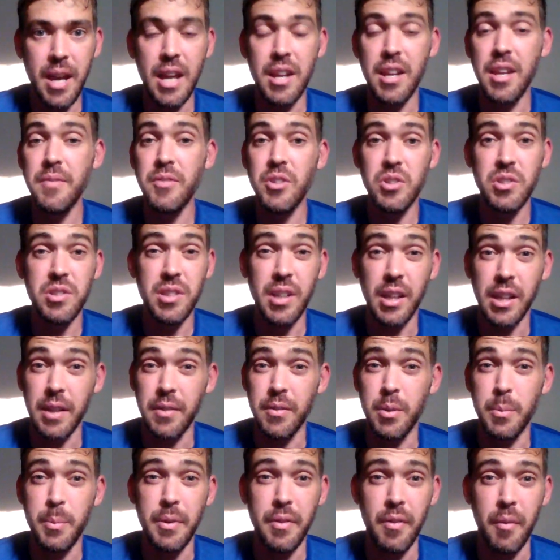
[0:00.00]
and even just like give
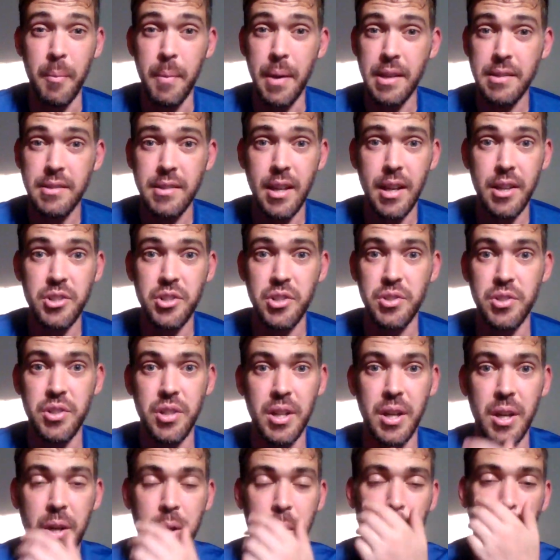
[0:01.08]
it a bit of a massage as you
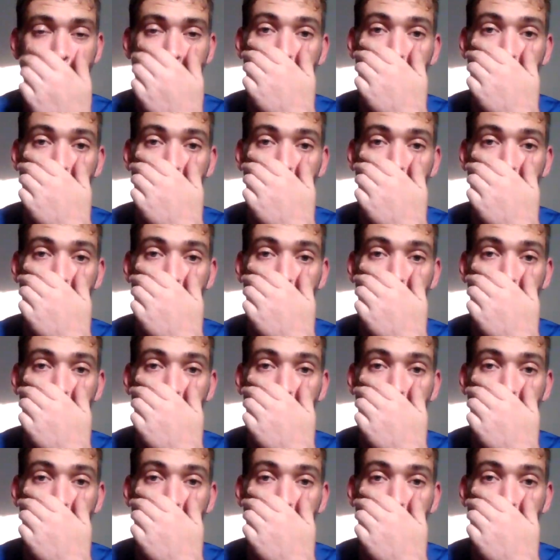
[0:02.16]
go.